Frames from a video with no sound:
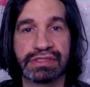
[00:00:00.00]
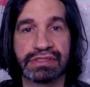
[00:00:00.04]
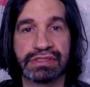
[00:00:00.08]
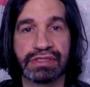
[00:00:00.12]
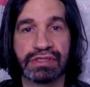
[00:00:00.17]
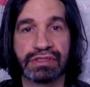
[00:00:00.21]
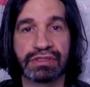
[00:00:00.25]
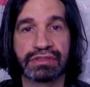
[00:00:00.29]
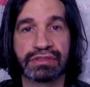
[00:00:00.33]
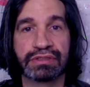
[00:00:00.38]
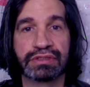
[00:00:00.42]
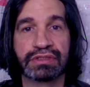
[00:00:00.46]

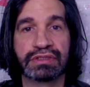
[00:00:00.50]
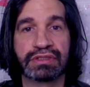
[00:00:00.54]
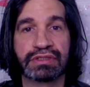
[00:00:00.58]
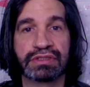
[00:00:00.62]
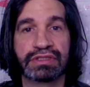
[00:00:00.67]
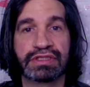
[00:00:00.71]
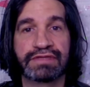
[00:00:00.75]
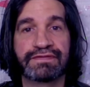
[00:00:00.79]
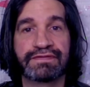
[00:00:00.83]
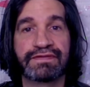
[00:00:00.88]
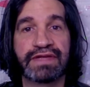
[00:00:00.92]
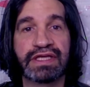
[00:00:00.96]
are
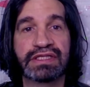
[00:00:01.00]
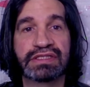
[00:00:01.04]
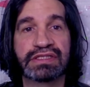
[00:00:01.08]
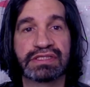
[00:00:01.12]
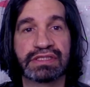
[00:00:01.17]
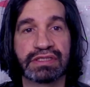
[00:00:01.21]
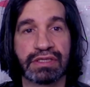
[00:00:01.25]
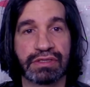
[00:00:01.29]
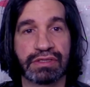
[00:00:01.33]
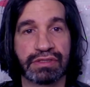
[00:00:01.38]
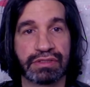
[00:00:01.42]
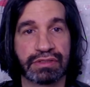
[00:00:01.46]

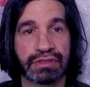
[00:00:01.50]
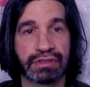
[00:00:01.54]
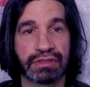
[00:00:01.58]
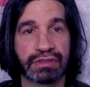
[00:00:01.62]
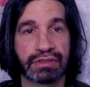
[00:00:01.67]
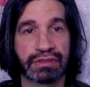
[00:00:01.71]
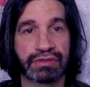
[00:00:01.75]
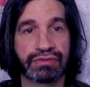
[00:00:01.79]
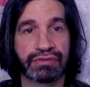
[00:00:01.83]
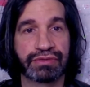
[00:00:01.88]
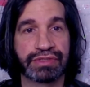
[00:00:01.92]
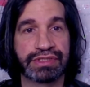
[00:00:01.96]
deflecting our
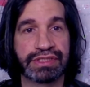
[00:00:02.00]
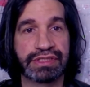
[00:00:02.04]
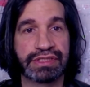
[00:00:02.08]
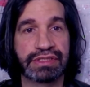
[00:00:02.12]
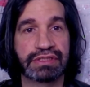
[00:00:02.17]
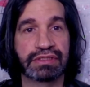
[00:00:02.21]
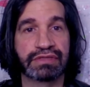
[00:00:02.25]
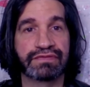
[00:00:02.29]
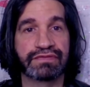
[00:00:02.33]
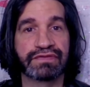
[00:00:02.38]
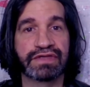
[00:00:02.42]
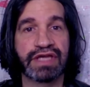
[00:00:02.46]

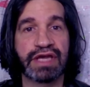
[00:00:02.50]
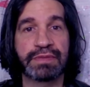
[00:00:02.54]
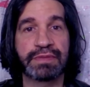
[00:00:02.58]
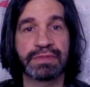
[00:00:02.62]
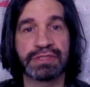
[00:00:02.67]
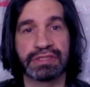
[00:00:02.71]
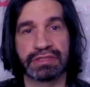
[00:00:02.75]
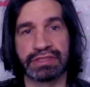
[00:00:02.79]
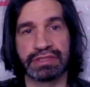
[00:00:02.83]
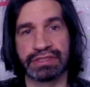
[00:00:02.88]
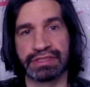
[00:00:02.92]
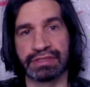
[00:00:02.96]
critique of
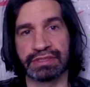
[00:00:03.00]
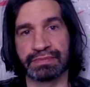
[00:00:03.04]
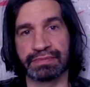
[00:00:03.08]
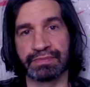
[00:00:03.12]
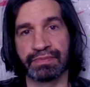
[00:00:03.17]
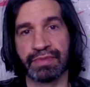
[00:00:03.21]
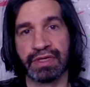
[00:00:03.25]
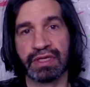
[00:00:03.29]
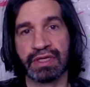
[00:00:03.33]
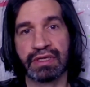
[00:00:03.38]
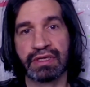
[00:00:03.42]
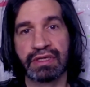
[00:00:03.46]
capitalism.
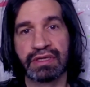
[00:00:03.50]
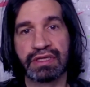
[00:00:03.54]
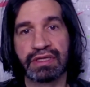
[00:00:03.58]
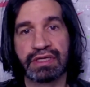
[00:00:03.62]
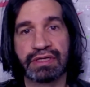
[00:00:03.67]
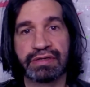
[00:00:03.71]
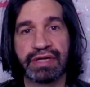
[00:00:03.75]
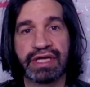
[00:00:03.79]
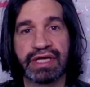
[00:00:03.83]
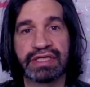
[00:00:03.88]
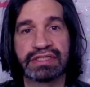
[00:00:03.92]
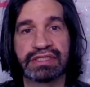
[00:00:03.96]

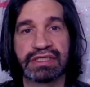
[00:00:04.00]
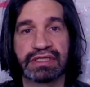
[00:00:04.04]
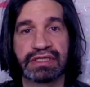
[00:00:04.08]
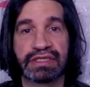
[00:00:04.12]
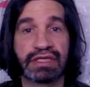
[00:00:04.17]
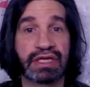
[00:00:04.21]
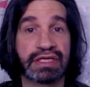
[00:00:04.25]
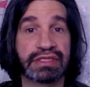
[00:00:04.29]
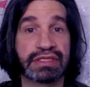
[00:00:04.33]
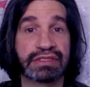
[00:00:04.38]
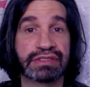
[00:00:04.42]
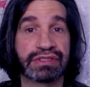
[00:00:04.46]
They're acting
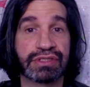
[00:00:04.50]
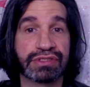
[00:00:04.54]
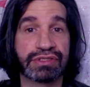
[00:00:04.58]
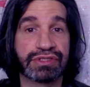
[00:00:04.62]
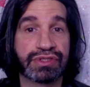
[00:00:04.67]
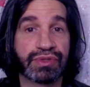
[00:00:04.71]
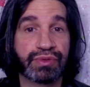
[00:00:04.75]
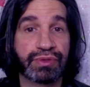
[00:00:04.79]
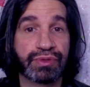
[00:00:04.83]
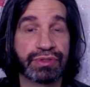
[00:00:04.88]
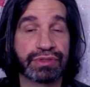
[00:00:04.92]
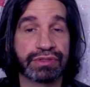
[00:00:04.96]
as
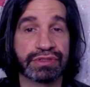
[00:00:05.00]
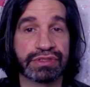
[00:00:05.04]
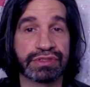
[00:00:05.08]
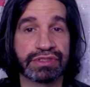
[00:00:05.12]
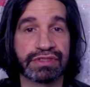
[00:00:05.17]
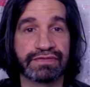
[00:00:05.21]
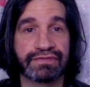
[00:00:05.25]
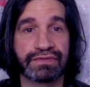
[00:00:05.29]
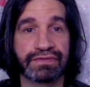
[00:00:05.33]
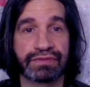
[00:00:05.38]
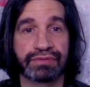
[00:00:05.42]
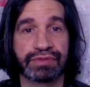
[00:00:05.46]
squirrels,
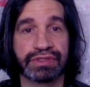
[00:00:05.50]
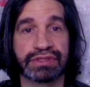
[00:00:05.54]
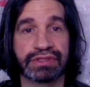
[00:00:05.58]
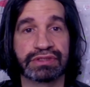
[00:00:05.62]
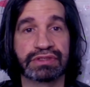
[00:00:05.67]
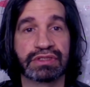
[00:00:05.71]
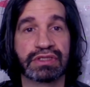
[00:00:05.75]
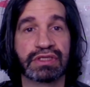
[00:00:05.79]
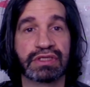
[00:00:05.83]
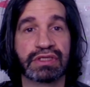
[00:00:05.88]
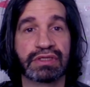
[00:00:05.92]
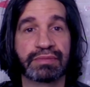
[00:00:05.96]
if you will,
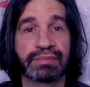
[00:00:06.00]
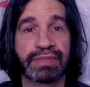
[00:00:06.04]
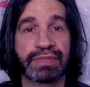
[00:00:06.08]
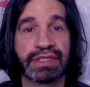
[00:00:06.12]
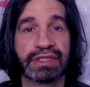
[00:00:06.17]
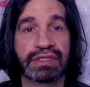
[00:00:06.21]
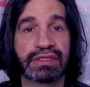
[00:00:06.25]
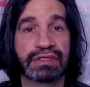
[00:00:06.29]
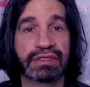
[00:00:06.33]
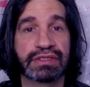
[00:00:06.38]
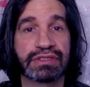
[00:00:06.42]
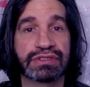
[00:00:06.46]

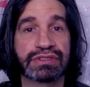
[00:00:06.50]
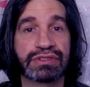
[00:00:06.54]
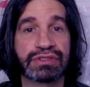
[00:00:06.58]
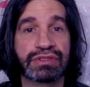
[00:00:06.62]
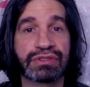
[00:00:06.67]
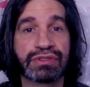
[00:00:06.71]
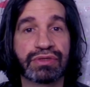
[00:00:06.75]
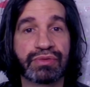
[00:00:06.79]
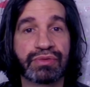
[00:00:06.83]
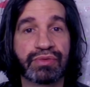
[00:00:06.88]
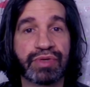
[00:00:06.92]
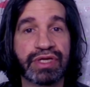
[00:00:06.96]
making us
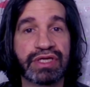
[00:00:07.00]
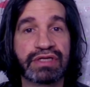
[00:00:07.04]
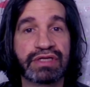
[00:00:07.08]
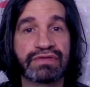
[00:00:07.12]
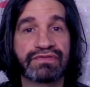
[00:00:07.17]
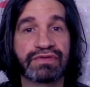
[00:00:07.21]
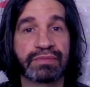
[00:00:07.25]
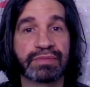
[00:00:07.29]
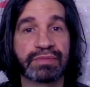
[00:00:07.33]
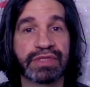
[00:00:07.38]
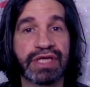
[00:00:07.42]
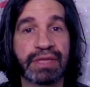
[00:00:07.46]
look away
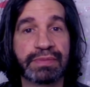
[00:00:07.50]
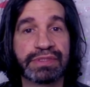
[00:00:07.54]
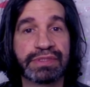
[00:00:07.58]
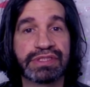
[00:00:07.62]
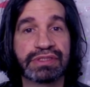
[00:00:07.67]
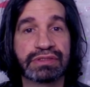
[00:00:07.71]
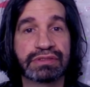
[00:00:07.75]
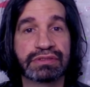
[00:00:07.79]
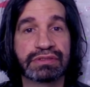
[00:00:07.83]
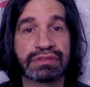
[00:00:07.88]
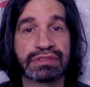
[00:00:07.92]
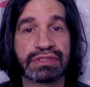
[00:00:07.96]
from
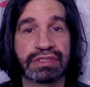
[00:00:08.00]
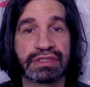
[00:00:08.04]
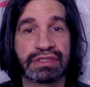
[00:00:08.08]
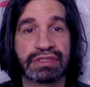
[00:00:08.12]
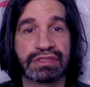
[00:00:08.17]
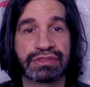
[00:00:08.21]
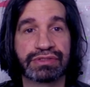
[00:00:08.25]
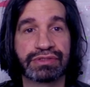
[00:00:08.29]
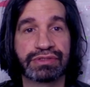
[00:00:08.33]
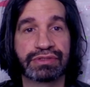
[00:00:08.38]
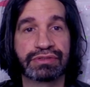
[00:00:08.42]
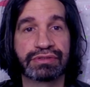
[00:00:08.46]
capital's
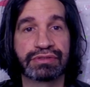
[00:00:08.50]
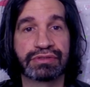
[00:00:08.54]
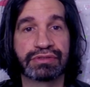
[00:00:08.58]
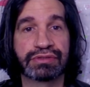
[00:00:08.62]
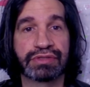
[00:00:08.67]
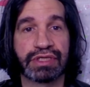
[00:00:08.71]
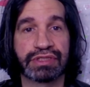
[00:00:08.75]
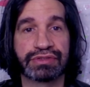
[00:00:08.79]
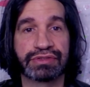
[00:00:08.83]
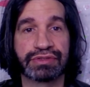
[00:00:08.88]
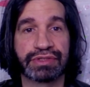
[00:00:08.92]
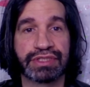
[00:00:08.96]
internal
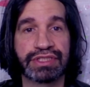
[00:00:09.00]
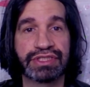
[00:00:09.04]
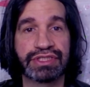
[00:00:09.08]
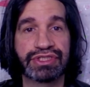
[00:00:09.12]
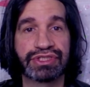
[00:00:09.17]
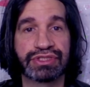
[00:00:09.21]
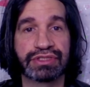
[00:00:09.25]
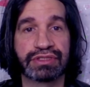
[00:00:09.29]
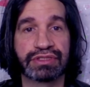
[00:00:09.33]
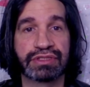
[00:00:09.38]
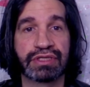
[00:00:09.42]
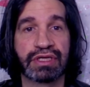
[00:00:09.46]

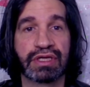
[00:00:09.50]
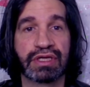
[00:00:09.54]
contradiction.